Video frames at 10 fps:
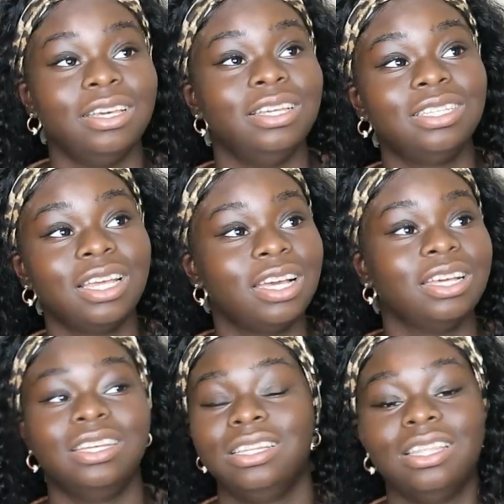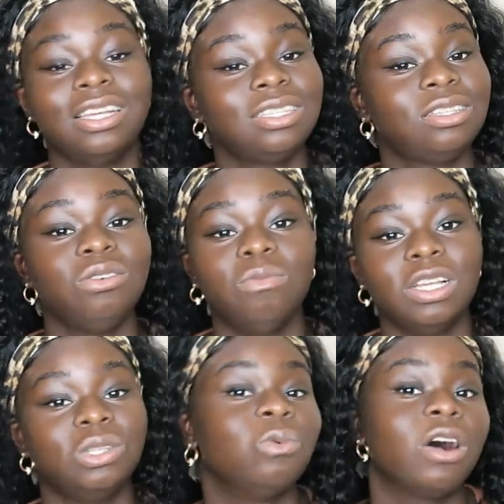that's too
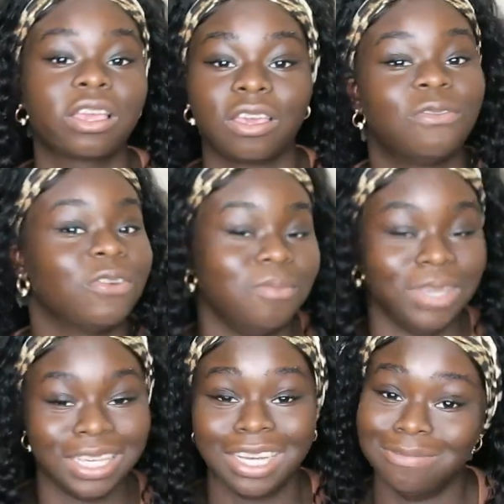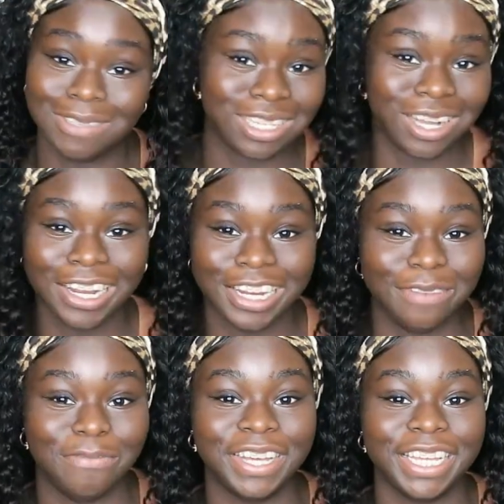much walking for me. I'm
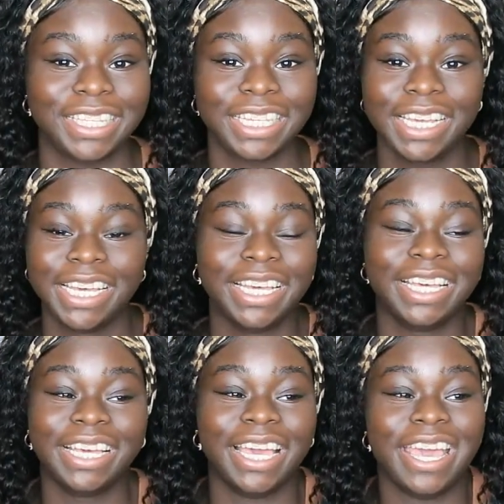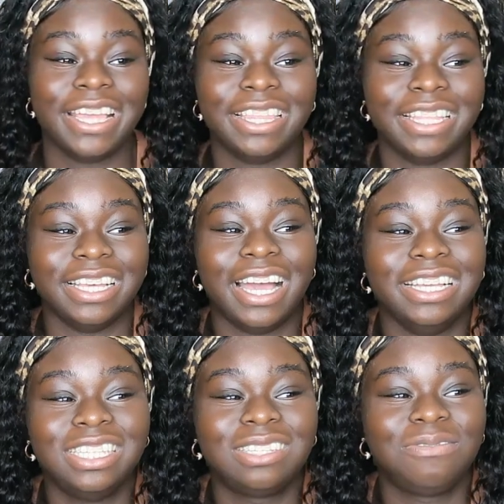sorry, but, and
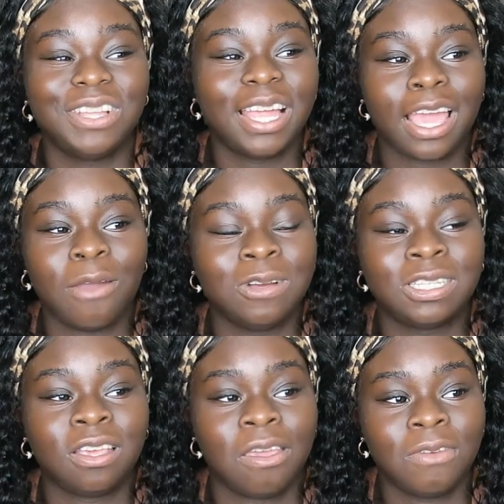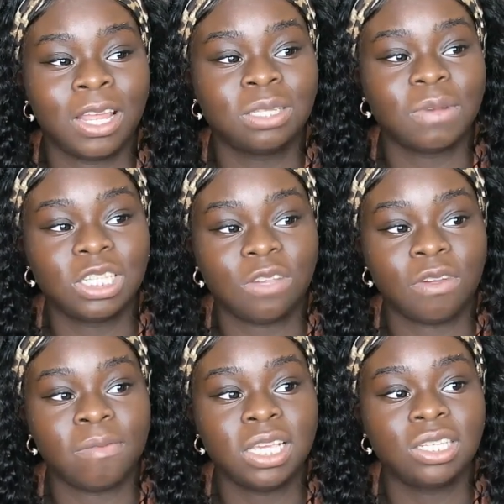I just feel like I wasn't given as much
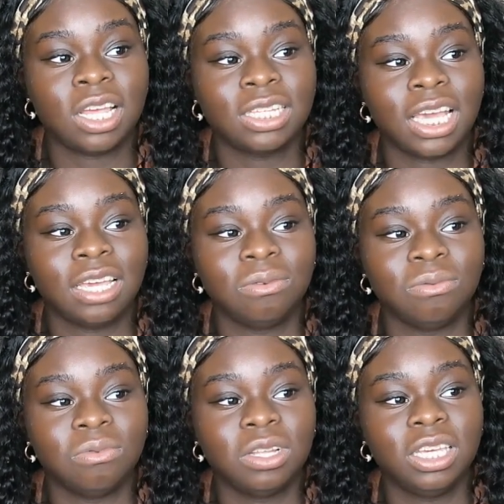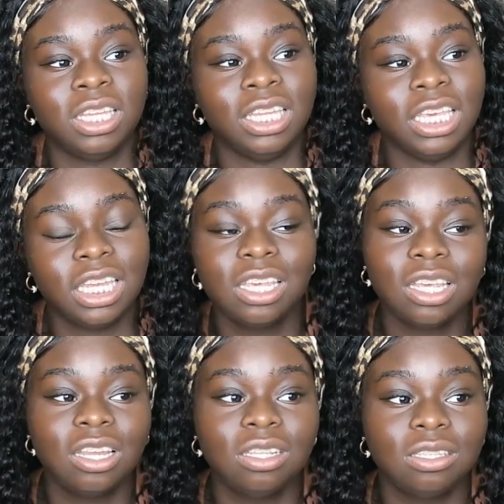information as I really
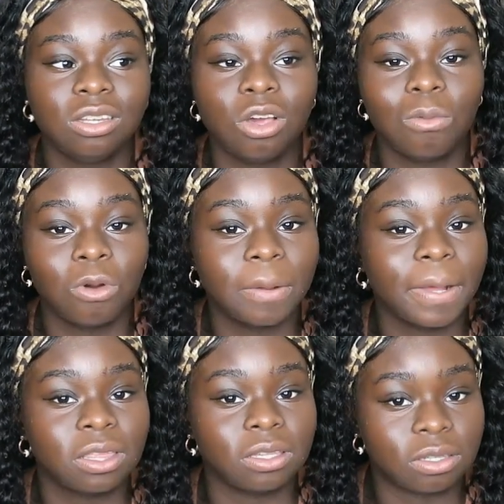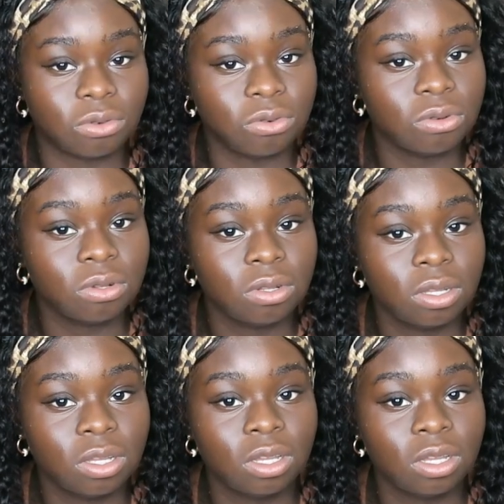needed to know more about the school.